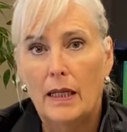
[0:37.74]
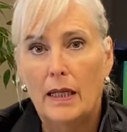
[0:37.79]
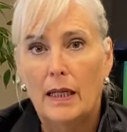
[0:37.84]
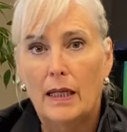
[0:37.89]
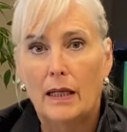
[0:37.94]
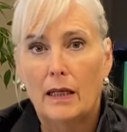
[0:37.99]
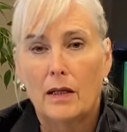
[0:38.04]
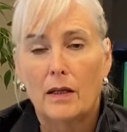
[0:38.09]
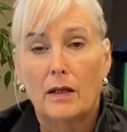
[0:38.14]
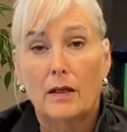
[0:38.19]

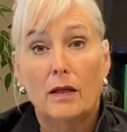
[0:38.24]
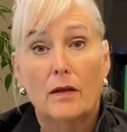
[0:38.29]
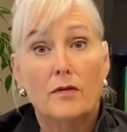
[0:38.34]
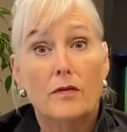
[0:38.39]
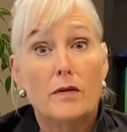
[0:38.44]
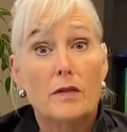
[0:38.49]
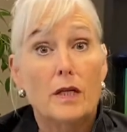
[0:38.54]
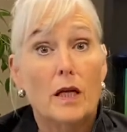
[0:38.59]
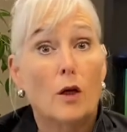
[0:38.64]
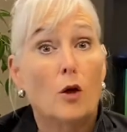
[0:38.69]
And
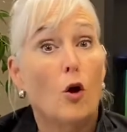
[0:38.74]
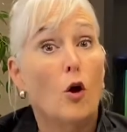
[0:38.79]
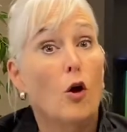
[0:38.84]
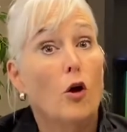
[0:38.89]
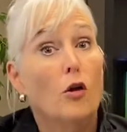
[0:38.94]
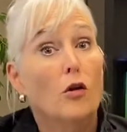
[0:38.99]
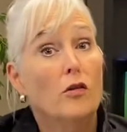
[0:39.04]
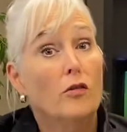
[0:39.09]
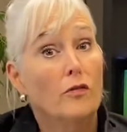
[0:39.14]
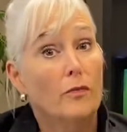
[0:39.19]
if you take
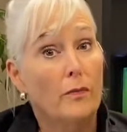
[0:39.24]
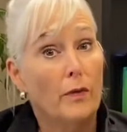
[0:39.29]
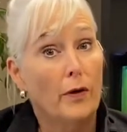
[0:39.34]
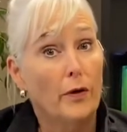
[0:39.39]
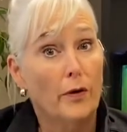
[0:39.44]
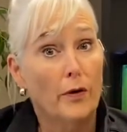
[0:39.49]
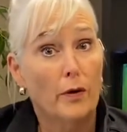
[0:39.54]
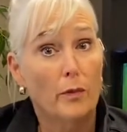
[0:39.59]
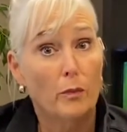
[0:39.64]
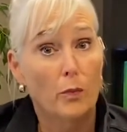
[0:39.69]
all of
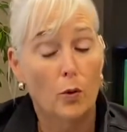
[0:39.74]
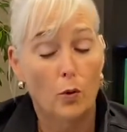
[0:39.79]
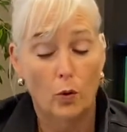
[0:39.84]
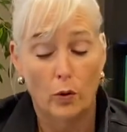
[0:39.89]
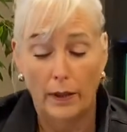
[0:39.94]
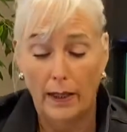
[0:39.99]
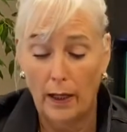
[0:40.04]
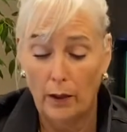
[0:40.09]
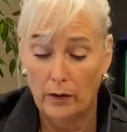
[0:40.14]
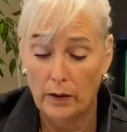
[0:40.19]
Marion and
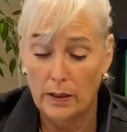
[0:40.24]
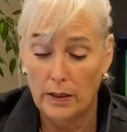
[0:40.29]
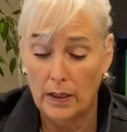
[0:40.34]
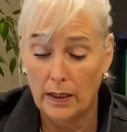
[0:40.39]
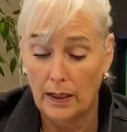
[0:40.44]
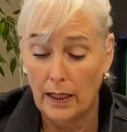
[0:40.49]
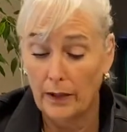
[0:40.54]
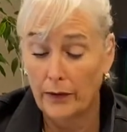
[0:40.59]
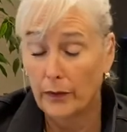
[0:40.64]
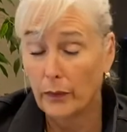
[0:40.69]
Polk County
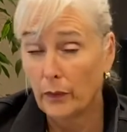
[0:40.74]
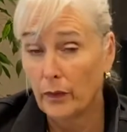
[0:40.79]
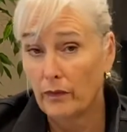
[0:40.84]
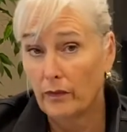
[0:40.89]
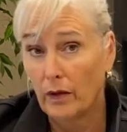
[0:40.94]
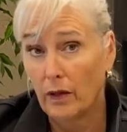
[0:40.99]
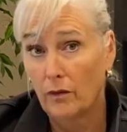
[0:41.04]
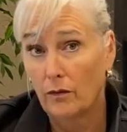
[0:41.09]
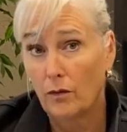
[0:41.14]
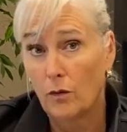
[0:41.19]
together,
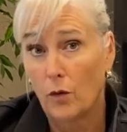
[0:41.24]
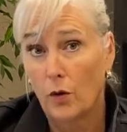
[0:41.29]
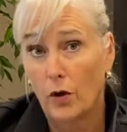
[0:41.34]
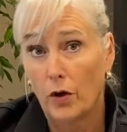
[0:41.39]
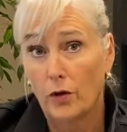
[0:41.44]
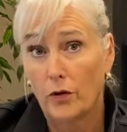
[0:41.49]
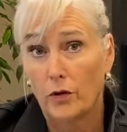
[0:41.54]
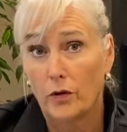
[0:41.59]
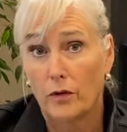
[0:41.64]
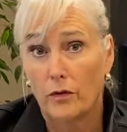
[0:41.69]
we've got
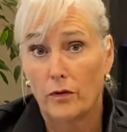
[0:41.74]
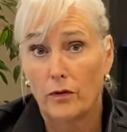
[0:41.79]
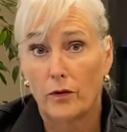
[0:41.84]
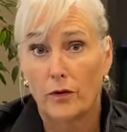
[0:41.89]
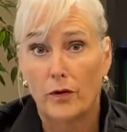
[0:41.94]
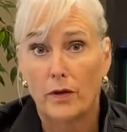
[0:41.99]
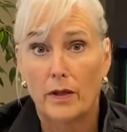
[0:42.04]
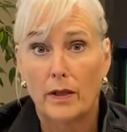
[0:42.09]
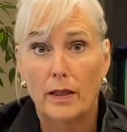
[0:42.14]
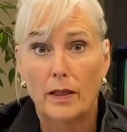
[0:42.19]

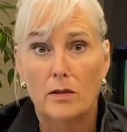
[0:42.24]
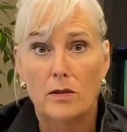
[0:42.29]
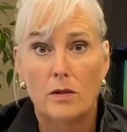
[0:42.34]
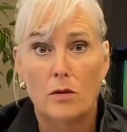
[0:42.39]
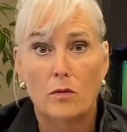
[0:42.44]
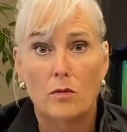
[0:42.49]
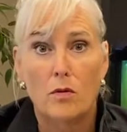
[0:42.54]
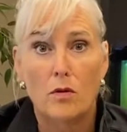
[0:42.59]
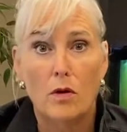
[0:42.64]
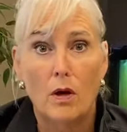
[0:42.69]
438.
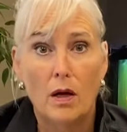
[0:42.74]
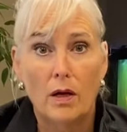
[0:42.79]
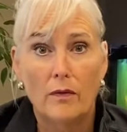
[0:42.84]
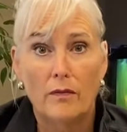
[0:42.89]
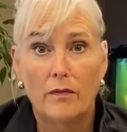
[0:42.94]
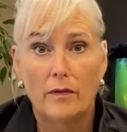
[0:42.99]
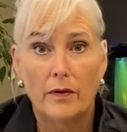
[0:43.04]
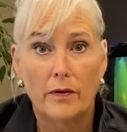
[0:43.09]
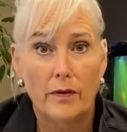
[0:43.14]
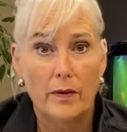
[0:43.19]
So
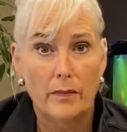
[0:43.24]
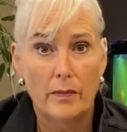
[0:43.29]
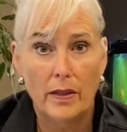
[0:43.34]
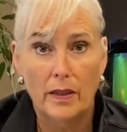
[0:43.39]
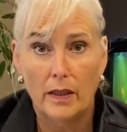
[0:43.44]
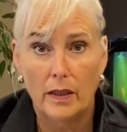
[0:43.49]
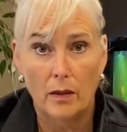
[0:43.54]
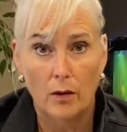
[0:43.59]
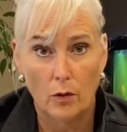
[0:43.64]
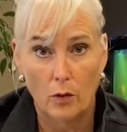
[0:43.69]
not very
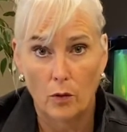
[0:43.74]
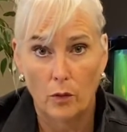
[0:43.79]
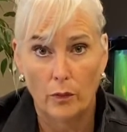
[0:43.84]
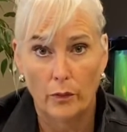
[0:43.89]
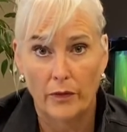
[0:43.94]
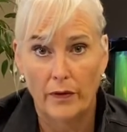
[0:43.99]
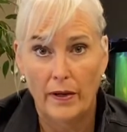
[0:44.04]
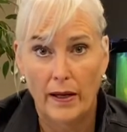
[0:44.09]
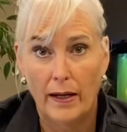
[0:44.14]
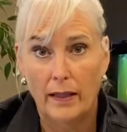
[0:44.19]
many
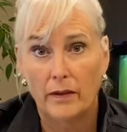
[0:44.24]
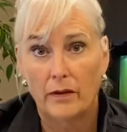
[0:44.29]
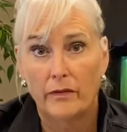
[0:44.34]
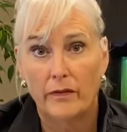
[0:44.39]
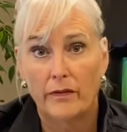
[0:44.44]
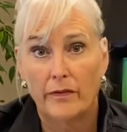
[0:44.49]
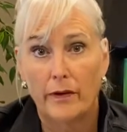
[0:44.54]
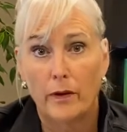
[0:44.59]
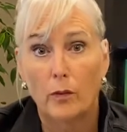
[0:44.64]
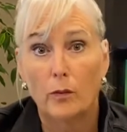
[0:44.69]
homes active
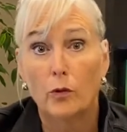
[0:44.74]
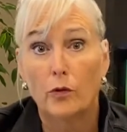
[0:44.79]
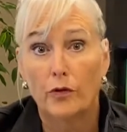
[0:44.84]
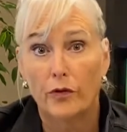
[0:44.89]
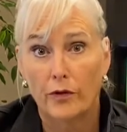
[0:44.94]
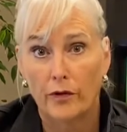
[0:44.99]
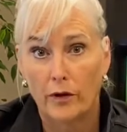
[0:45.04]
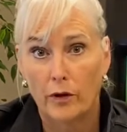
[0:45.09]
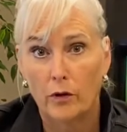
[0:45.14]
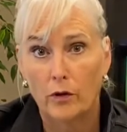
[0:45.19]
available
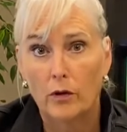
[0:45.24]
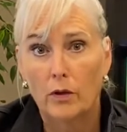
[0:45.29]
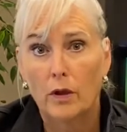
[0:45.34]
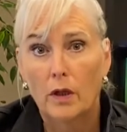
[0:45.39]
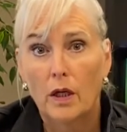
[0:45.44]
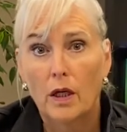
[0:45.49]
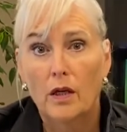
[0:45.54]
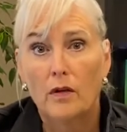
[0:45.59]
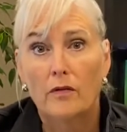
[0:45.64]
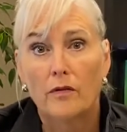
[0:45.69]
still.